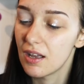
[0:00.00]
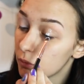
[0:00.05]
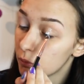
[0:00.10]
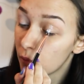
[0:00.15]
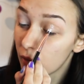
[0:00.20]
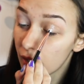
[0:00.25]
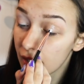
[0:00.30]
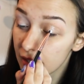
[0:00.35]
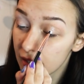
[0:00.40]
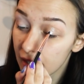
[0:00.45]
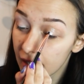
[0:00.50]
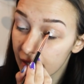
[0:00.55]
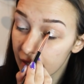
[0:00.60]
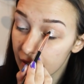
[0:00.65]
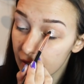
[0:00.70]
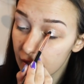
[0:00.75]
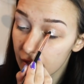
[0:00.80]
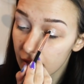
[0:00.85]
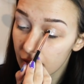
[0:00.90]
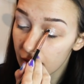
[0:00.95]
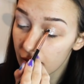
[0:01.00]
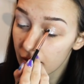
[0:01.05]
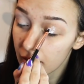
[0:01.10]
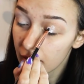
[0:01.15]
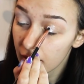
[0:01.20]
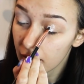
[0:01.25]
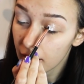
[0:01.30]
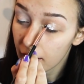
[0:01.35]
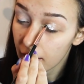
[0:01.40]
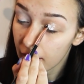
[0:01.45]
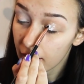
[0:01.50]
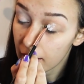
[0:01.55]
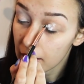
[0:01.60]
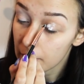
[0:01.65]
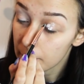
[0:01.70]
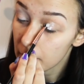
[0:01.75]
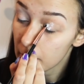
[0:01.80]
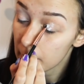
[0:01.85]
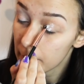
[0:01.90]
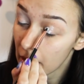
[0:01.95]
What I like
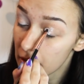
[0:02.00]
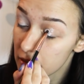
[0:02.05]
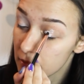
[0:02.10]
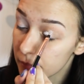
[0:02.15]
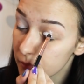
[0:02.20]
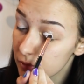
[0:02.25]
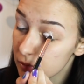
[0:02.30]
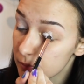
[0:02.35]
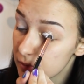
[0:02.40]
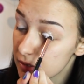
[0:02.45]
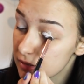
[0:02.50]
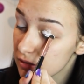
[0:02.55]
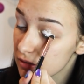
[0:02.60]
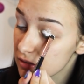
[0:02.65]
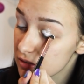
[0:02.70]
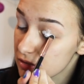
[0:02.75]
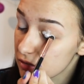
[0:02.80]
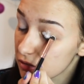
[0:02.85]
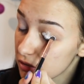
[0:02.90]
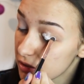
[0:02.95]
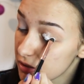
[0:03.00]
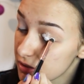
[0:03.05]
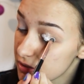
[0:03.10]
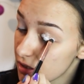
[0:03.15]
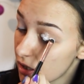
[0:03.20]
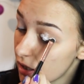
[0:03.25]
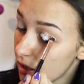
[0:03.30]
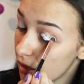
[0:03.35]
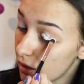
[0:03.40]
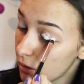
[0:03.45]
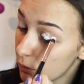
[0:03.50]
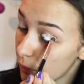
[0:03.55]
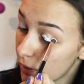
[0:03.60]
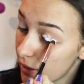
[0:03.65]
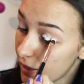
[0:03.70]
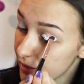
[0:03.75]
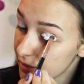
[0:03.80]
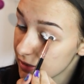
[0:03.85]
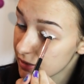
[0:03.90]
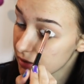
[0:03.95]
about the Blue Beetle stories are
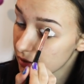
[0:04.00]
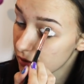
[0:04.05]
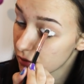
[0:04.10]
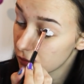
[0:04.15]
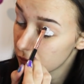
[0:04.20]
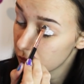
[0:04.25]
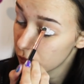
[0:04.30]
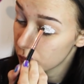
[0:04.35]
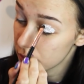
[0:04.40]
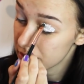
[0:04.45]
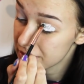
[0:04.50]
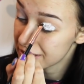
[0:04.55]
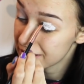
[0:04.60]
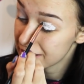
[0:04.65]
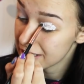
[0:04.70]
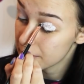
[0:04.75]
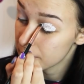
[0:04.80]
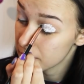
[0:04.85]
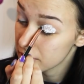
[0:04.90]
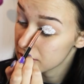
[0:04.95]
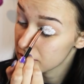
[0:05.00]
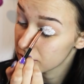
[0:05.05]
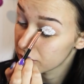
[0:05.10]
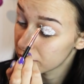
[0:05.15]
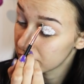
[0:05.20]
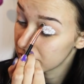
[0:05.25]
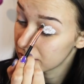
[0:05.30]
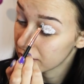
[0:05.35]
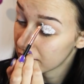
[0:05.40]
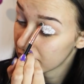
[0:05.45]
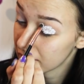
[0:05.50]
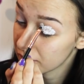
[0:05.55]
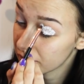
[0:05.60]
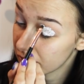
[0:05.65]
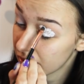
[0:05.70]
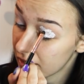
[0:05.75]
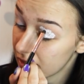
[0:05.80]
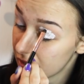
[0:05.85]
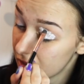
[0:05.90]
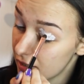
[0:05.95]
where, you know, we see him as a real kind of
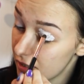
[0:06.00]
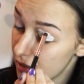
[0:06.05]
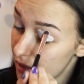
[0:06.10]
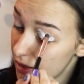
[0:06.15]
like